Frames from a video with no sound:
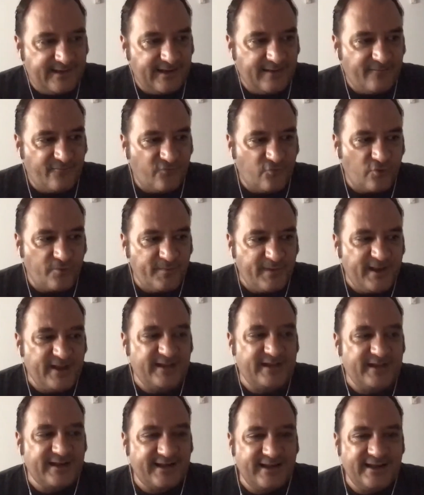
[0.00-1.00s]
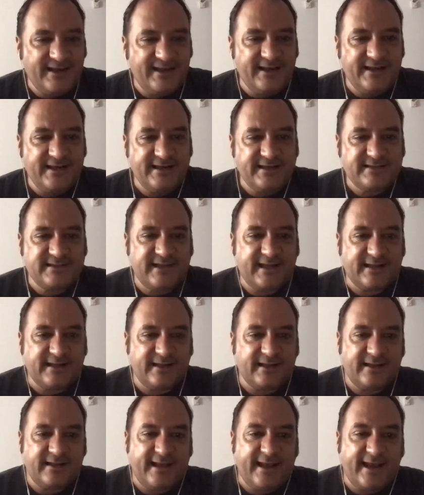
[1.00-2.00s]
for me, the key is that
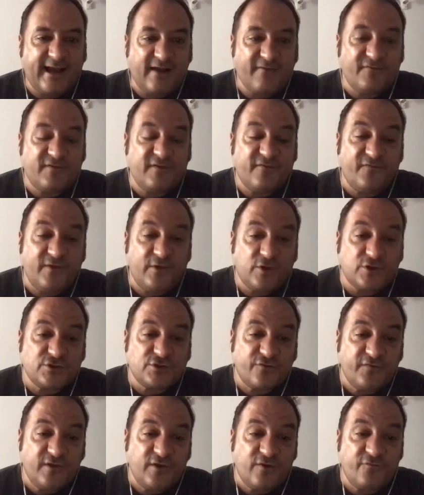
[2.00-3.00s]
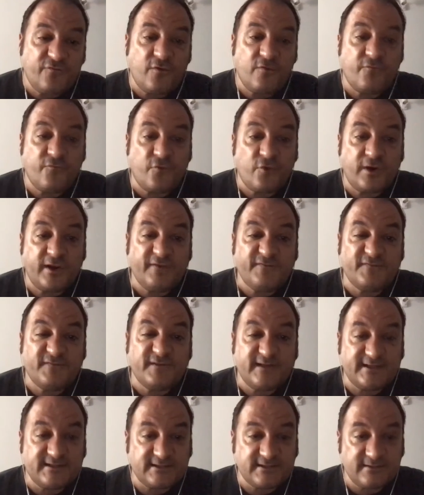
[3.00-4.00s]
they have the philosophy of
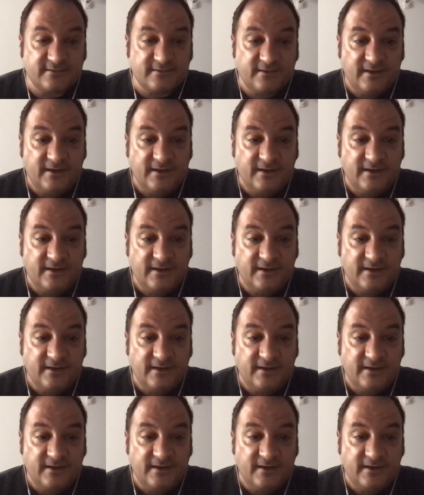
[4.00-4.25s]
forgiveness.